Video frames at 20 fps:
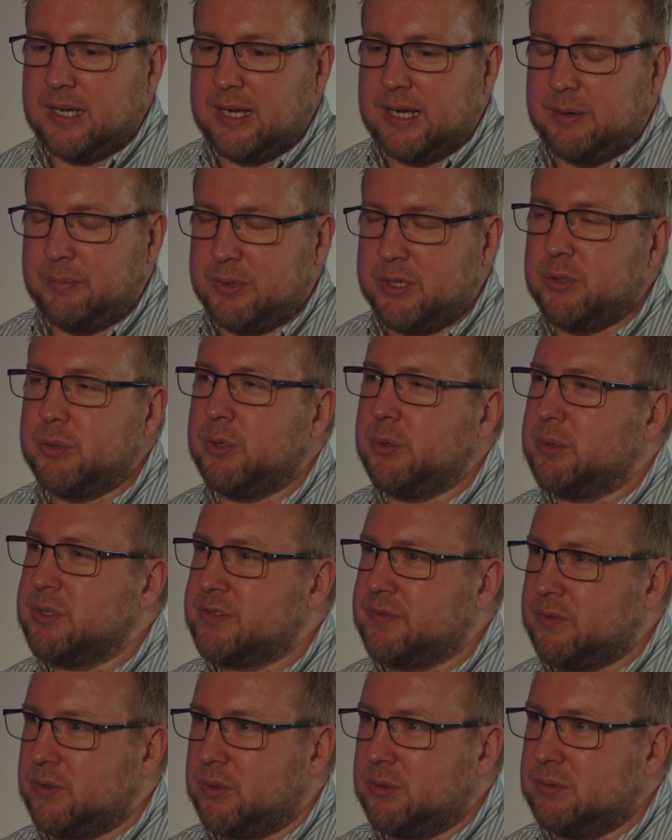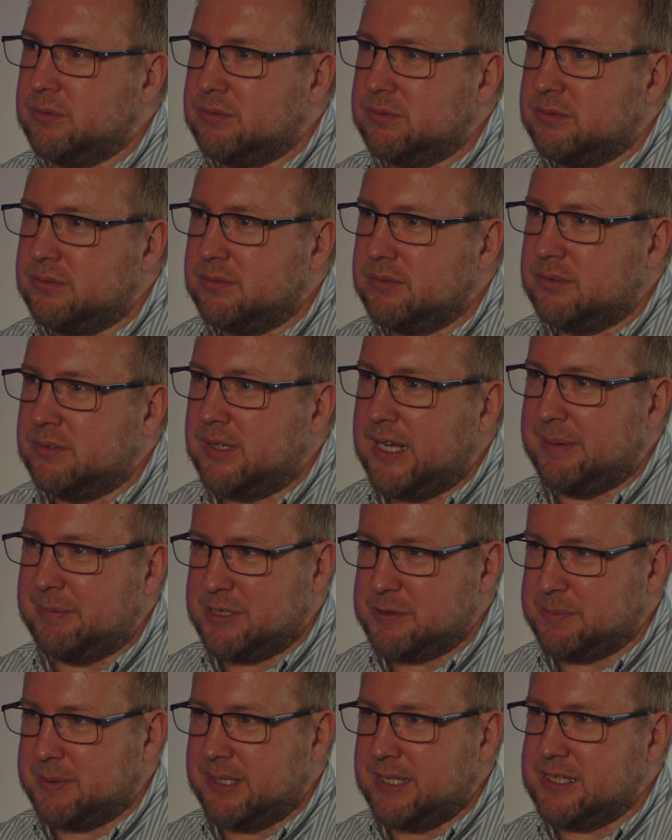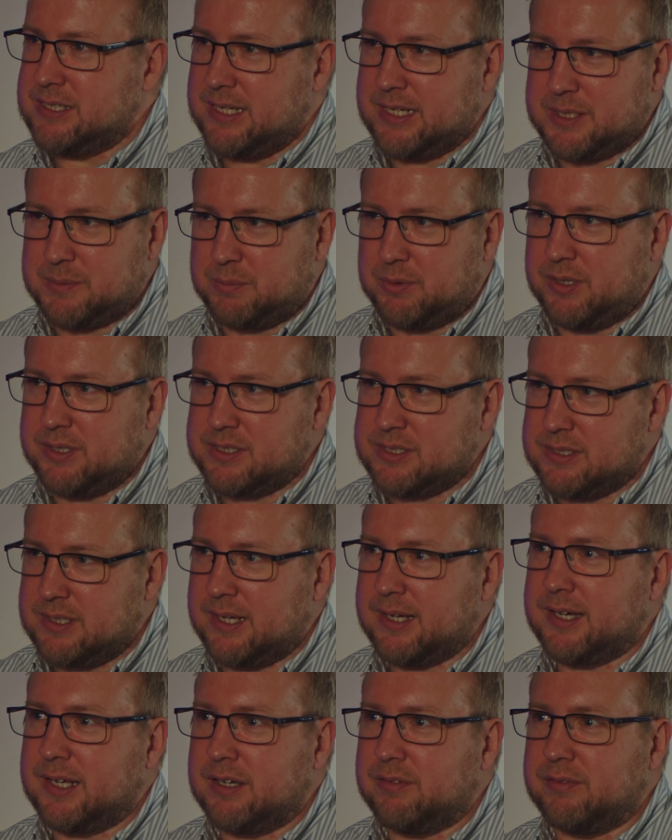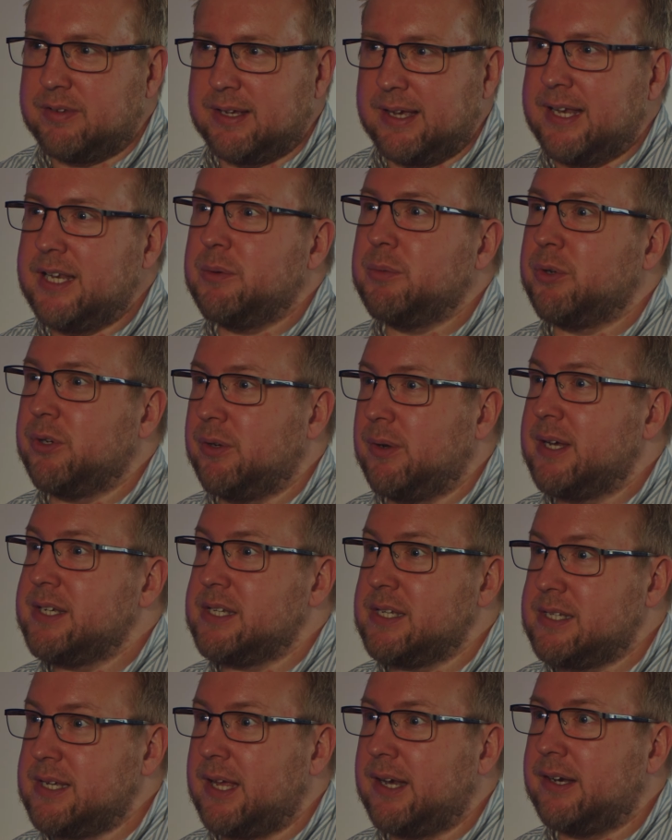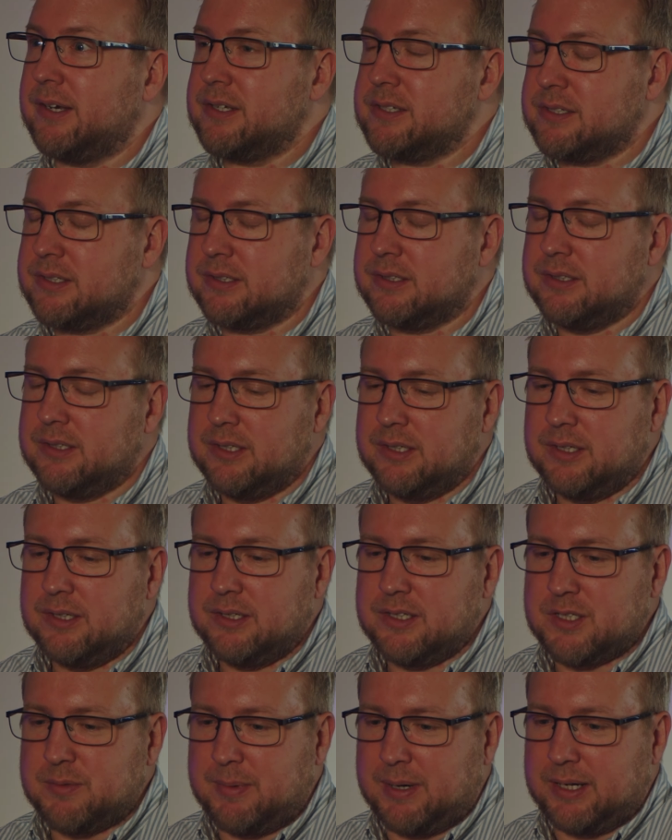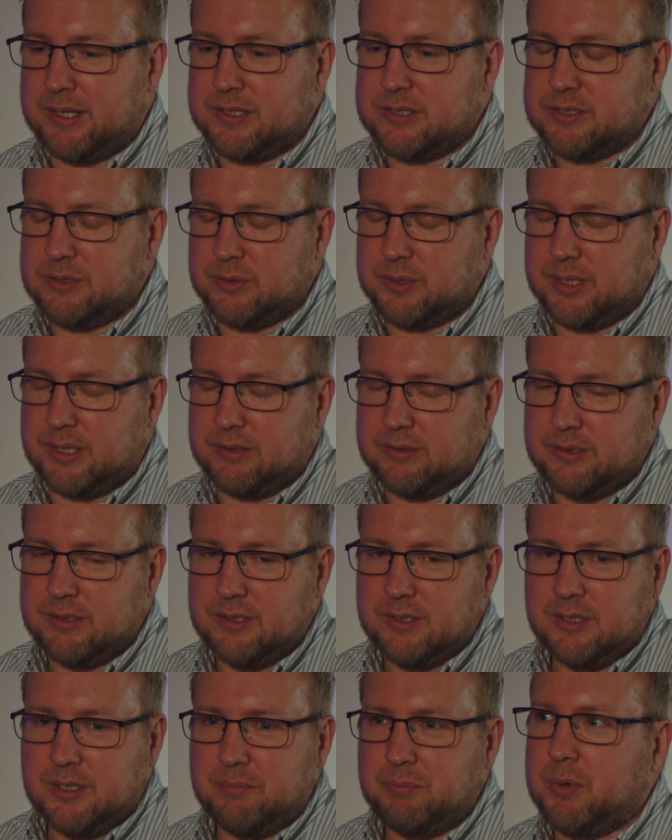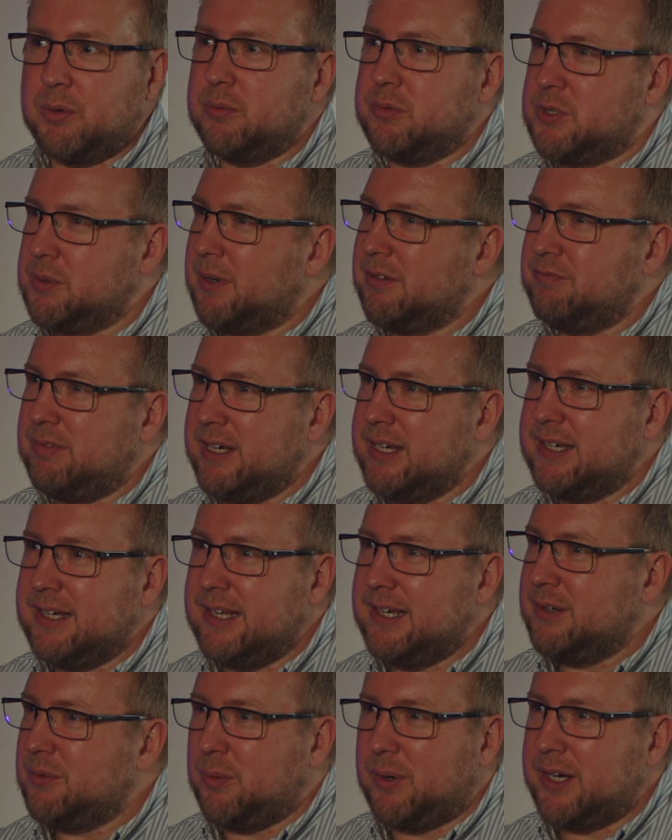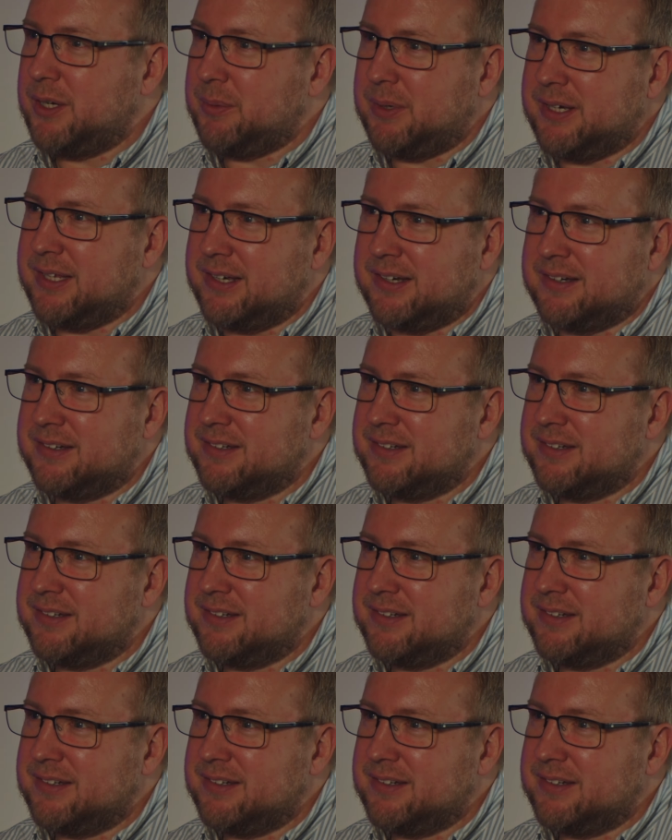we know who it's for, MSPs, enterprises, that kind of thing. Anyone who has a tenant to manage. Okay. But do I really need it? Why do I need it?